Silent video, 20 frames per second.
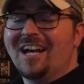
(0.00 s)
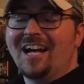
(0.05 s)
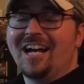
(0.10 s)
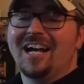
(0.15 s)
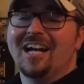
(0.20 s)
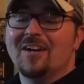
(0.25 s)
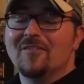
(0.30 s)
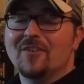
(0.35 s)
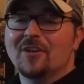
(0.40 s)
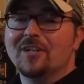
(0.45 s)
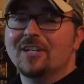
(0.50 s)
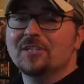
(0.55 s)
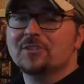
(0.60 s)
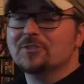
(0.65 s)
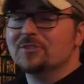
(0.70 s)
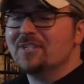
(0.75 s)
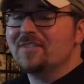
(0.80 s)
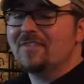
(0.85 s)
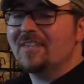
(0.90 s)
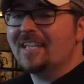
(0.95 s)
A very
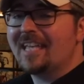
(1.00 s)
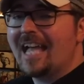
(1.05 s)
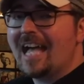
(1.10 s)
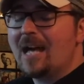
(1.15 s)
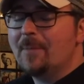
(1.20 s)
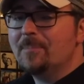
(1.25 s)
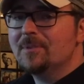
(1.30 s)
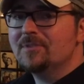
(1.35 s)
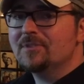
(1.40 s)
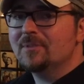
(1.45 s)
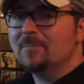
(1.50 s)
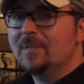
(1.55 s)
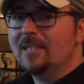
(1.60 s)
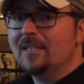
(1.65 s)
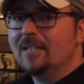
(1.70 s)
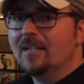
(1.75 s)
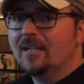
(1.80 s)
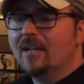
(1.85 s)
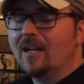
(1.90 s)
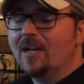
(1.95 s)
interesting thing happened to
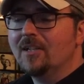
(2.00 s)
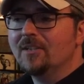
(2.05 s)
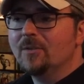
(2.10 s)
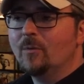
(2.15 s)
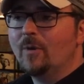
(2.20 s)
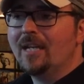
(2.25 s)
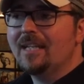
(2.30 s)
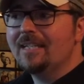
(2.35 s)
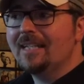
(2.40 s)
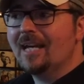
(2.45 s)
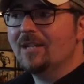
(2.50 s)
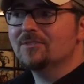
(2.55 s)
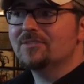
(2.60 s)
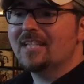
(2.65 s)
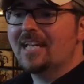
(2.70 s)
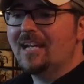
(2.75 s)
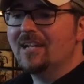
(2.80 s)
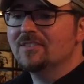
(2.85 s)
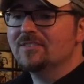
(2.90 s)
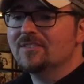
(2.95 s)
me on the way
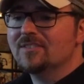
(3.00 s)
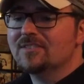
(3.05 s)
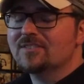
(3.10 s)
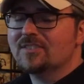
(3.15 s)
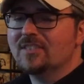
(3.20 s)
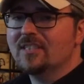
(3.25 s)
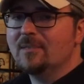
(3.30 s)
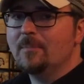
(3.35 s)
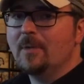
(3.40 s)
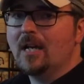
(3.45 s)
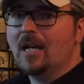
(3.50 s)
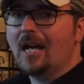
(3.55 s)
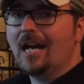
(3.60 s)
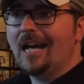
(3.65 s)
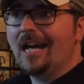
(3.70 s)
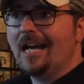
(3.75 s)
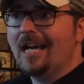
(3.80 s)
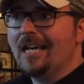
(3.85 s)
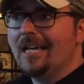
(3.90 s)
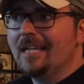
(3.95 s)
downtown to the cinema.
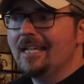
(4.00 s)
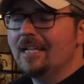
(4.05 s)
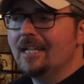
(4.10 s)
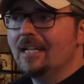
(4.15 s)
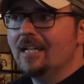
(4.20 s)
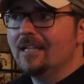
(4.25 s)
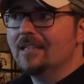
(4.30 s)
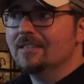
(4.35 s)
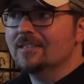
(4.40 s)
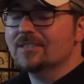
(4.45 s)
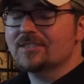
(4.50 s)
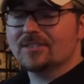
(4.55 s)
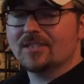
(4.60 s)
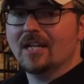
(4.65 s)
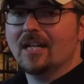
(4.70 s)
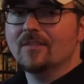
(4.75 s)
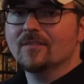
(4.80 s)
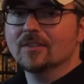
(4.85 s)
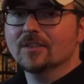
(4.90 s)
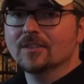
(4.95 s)
I
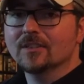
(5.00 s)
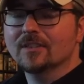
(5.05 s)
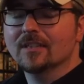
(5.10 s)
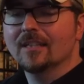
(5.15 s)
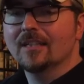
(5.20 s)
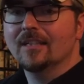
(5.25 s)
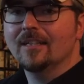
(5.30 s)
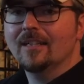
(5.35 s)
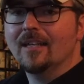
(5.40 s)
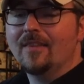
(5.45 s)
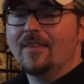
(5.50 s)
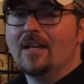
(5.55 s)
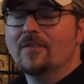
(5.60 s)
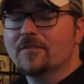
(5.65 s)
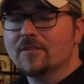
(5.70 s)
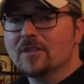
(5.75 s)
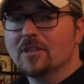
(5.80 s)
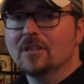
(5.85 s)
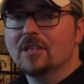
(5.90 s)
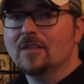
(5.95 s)
discovered
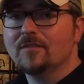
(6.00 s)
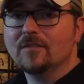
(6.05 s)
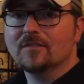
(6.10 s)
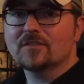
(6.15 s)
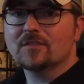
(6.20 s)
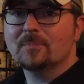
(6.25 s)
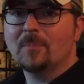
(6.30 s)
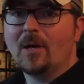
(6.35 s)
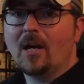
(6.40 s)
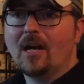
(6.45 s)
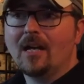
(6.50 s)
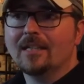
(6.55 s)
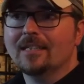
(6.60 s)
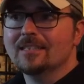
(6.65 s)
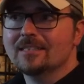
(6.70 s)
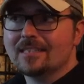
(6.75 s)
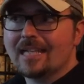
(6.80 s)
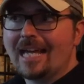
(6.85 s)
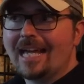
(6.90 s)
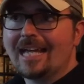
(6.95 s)
that For the Love of
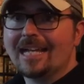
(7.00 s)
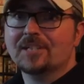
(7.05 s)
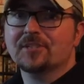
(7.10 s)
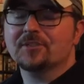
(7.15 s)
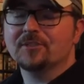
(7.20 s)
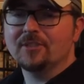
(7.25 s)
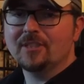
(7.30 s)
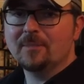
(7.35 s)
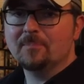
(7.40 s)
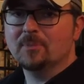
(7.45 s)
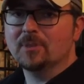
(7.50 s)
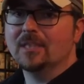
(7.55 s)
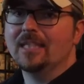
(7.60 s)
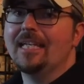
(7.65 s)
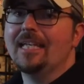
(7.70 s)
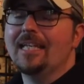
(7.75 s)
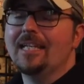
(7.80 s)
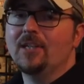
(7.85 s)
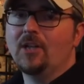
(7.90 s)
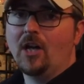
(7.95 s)
Spock is actually
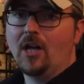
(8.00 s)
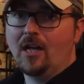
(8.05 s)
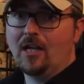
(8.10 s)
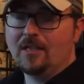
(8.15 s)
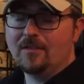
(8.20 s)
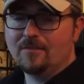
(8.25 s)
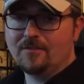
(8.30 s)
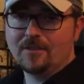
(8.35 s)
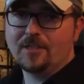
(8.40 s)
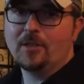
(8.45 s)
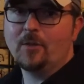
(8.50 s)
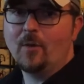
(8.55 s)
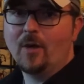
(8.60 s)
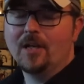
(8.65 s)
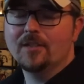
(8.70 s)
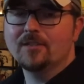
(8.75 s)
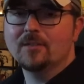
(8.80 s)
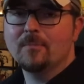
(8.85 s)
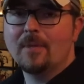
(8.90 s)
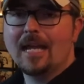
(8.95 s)
playing on video
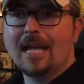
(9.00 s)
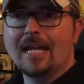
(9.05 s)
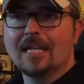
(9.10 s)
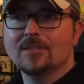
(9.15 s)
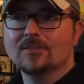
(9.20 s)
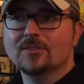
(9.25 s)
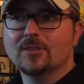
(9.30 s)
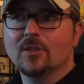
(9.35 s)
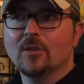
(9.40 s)
on demand.